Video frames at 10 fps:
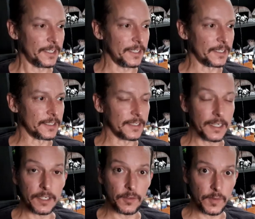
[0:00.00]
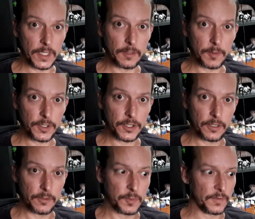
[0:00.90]
Uh, at the end of the video, I'm going to show
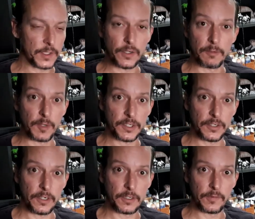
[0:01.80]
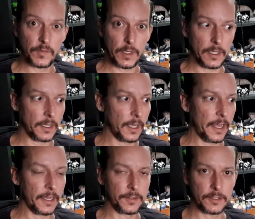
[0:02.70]
you a bit of a side-by-side -side of uh,
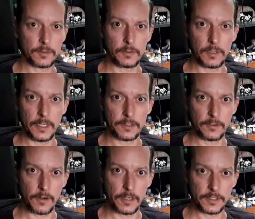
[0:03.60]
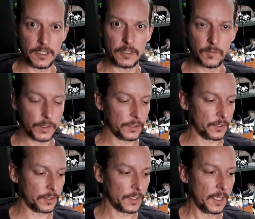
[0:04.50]
how this lays the grass down
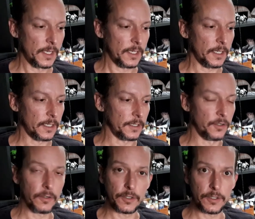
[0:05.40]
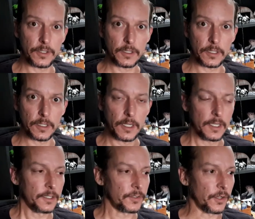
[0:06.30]
versus uh, not using it.
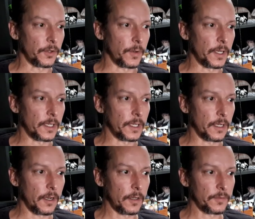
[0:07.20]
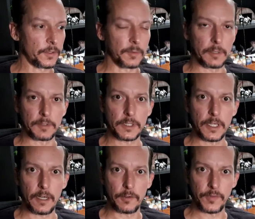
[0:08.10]
So uh, hopefully you'll be able to
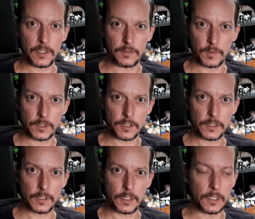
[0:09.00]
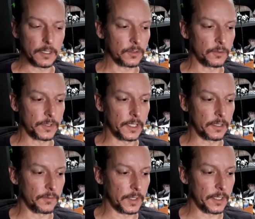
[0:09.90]
see how effective this is towards the
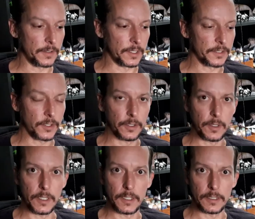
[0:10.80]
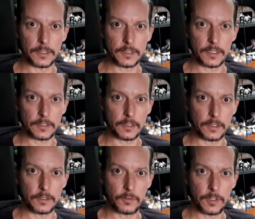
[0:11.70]
end of the video there. So let's get
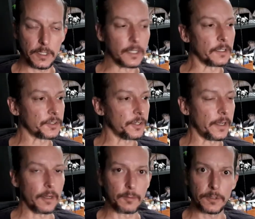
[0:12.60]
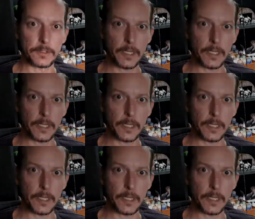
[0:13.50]
stuck into it and I'll show you how I put it